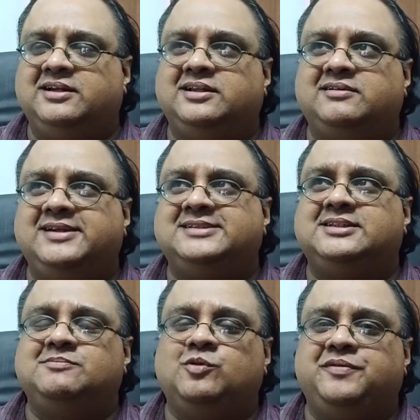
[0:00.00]
in the
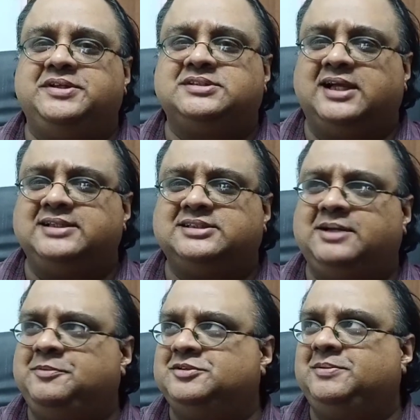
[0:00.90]
recent movie
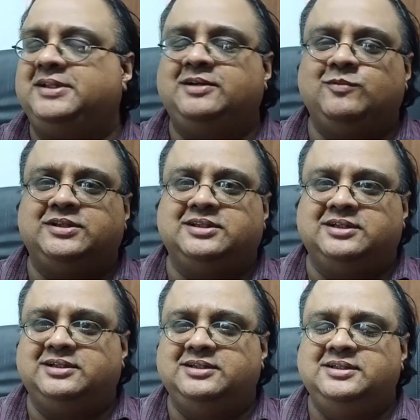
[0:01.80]
Skyscraper or something like
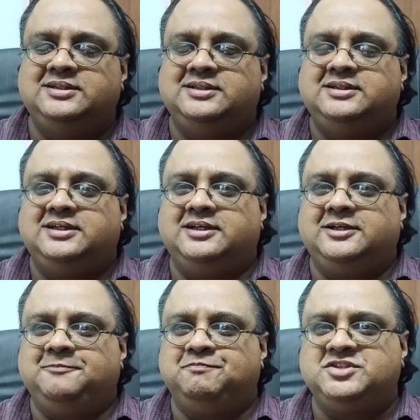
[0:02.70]
that
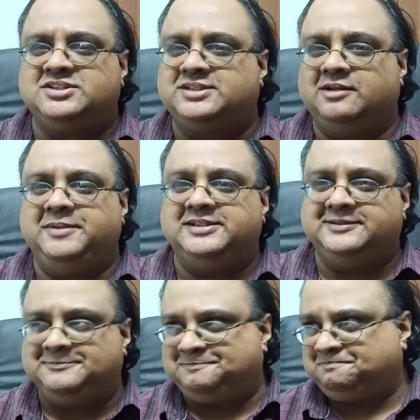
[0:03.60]
with, she's still amazing,